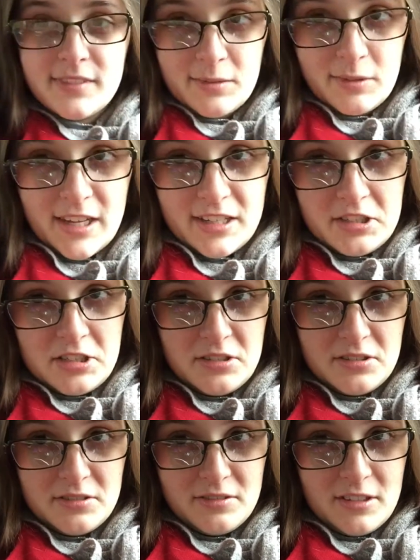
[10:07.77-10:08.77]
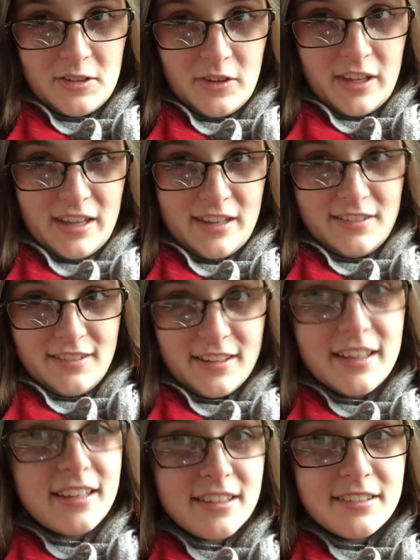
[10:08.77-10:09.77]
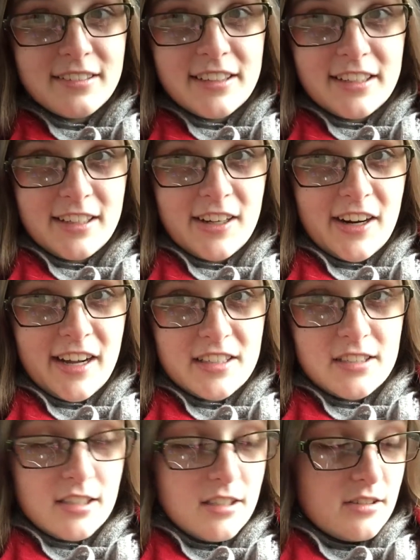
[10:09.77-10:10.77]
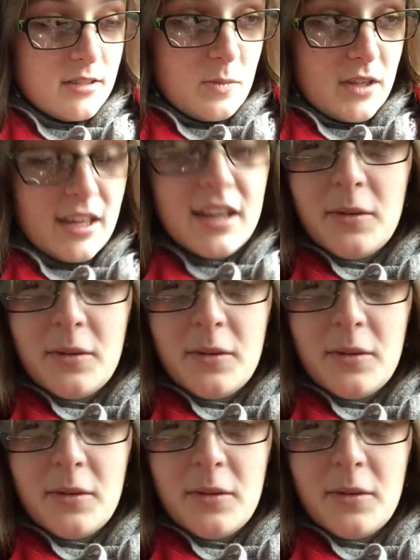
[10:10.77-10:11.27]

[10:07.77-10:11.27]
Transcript: And I'm glad she's okay and not like in a car accident or something.